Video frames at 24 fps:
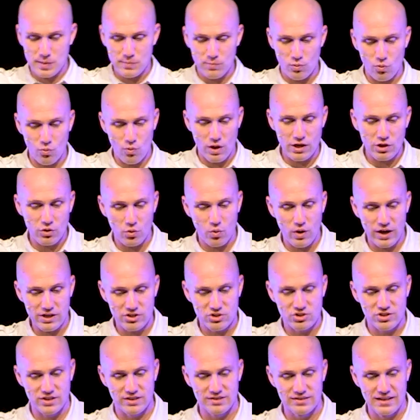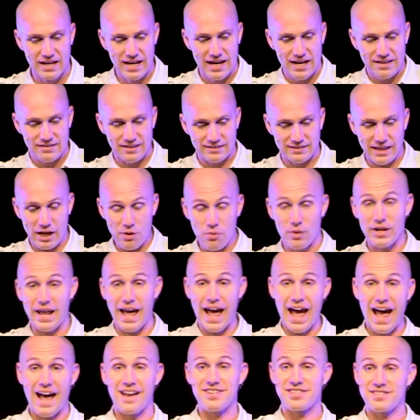people what question that they would
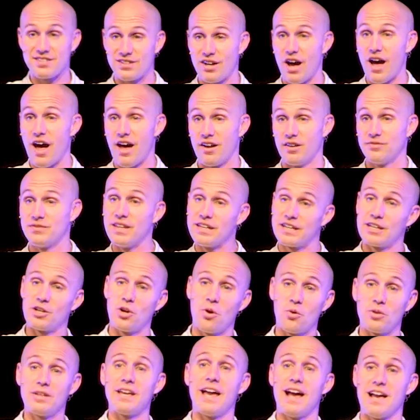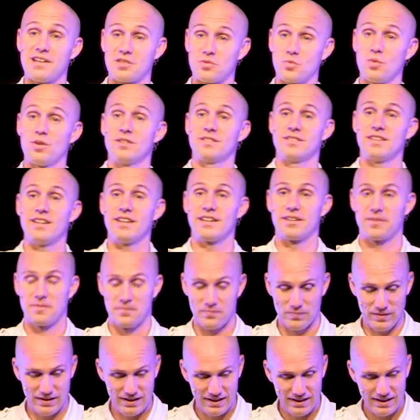ask God if they could only ask one thing.
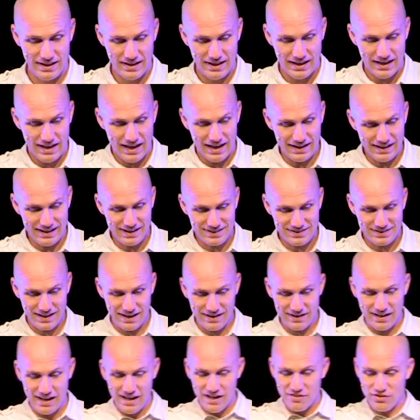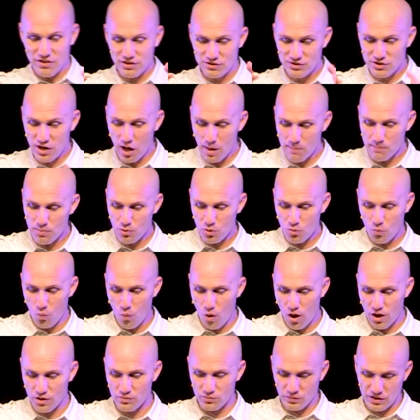And he said the number
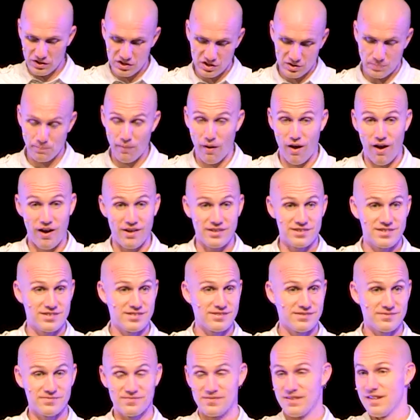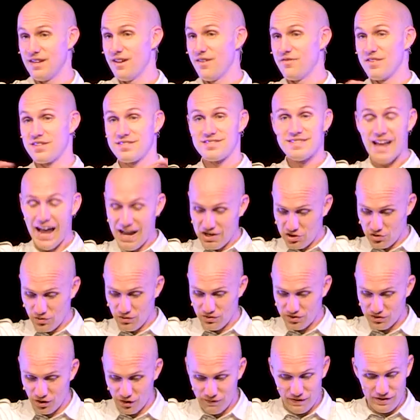one response of this
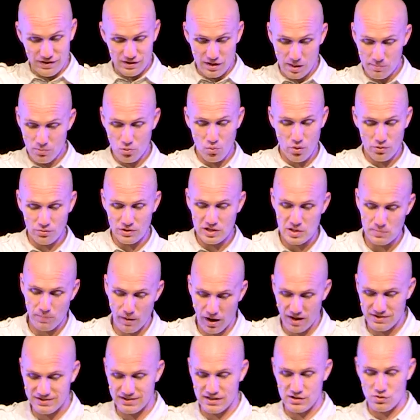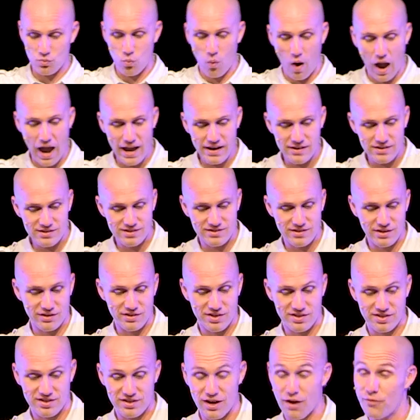national survey, the number one response is why is there
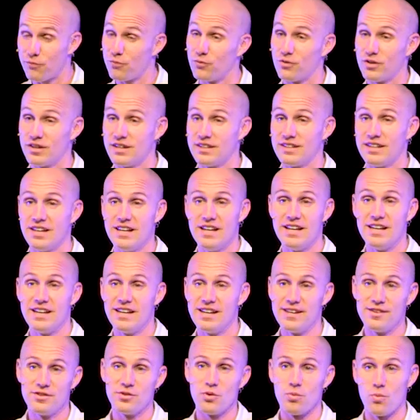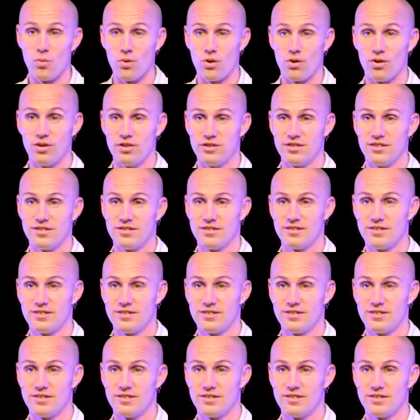suffering in the world?